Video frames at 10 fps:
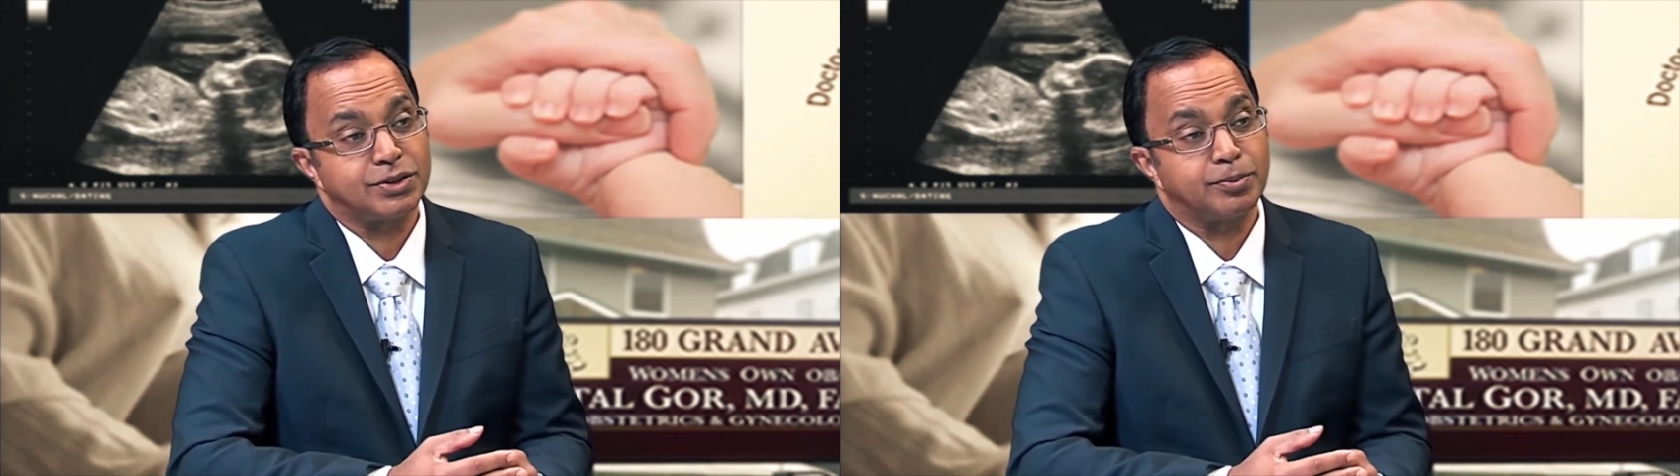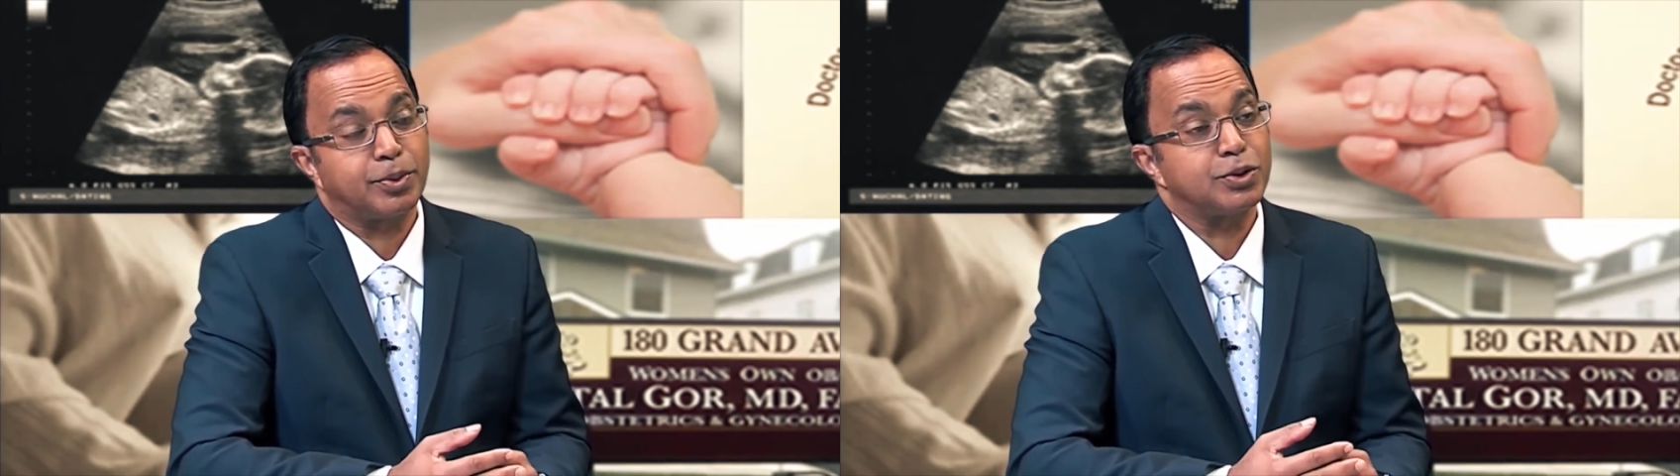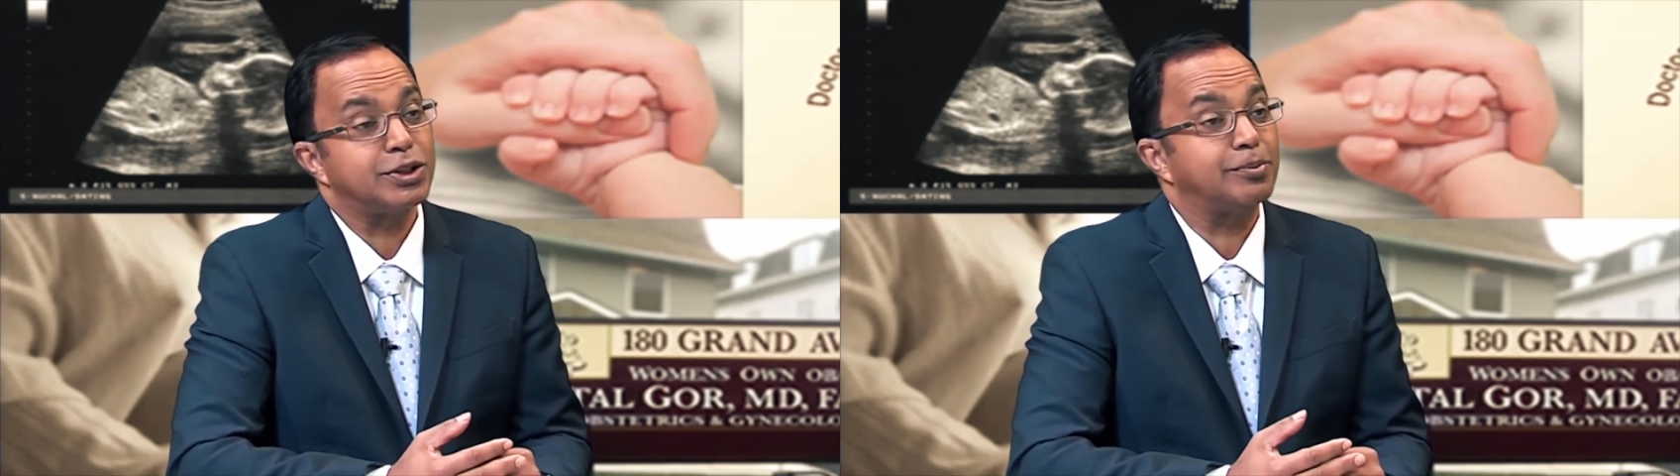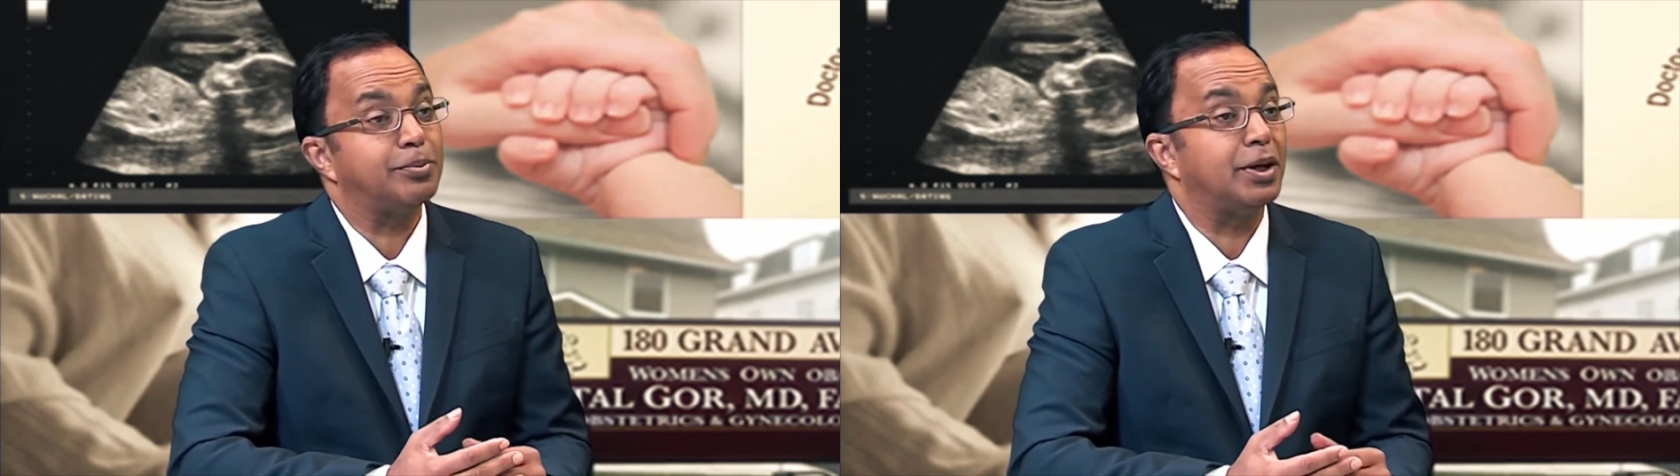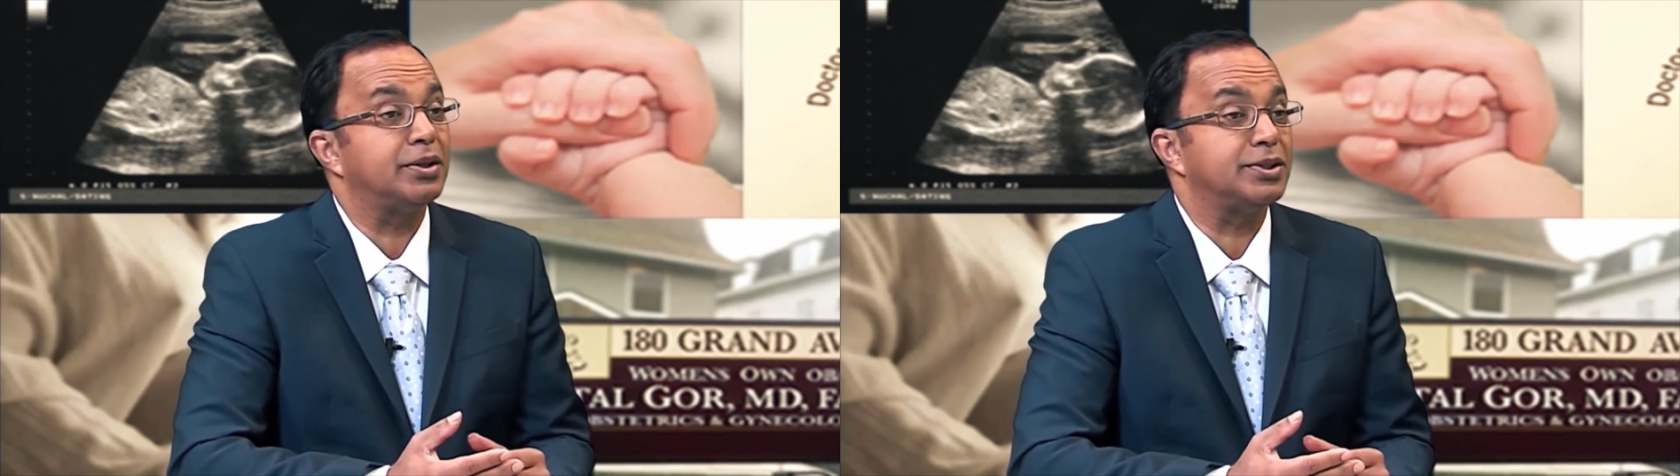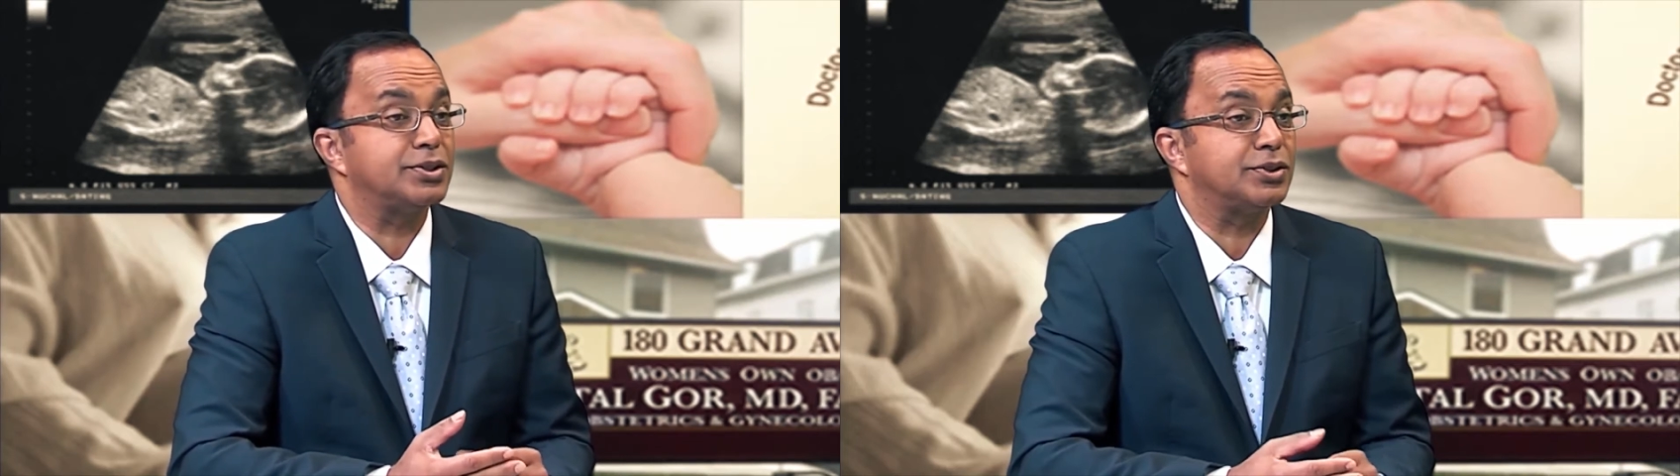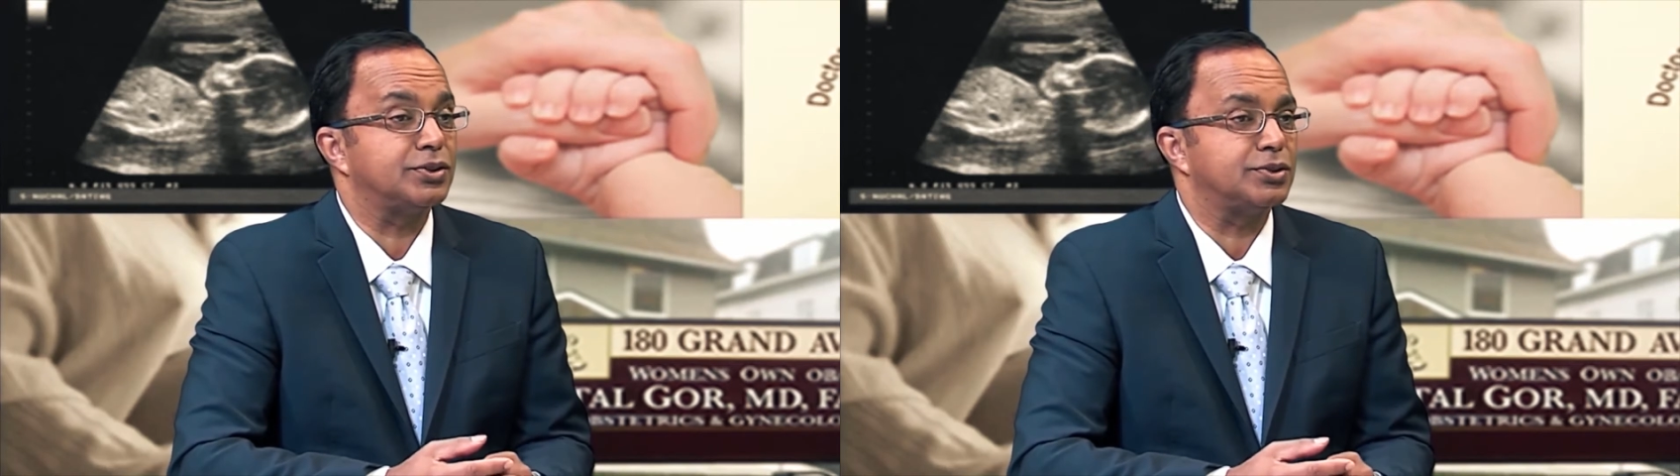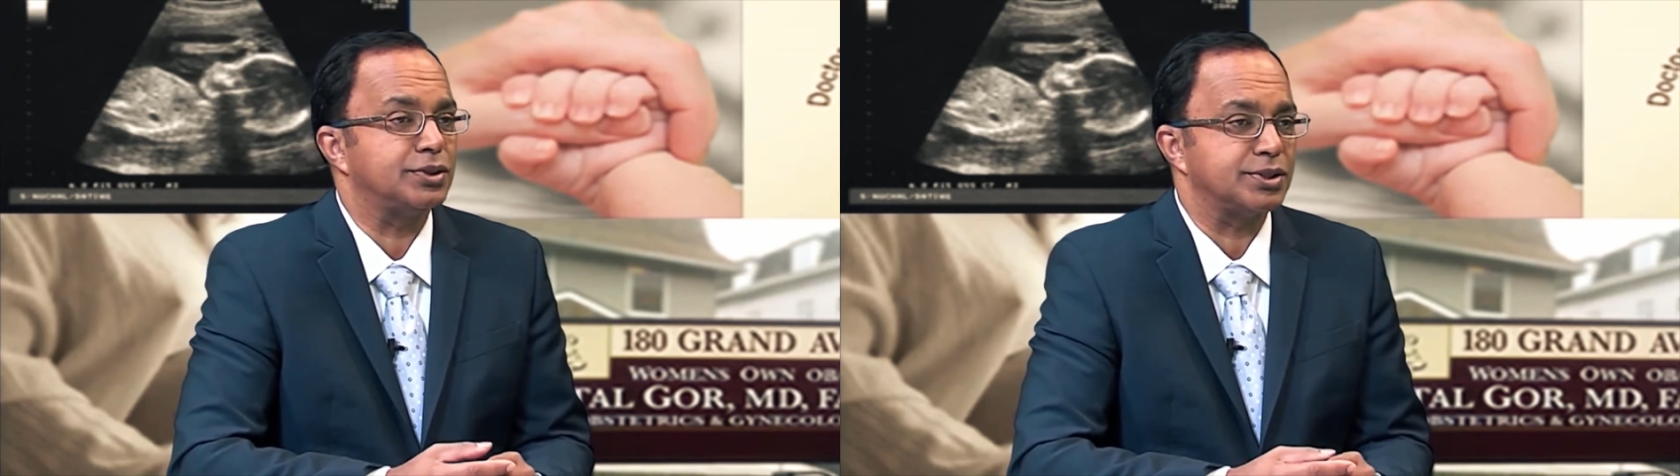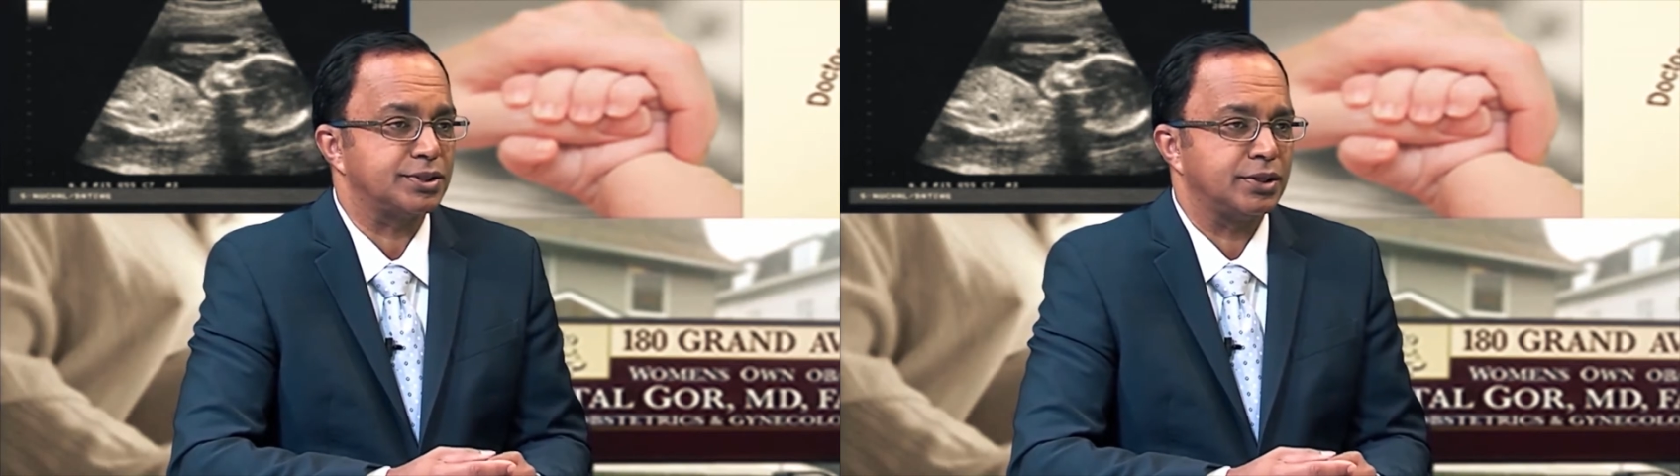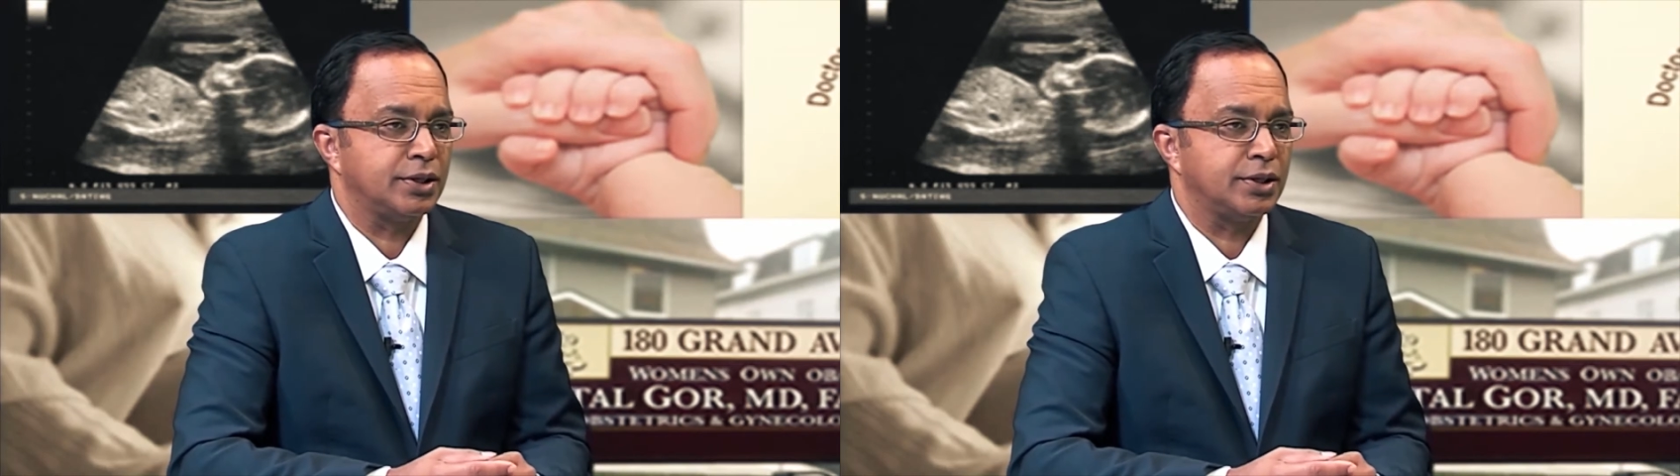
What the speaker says: approaching bloodless surgeries.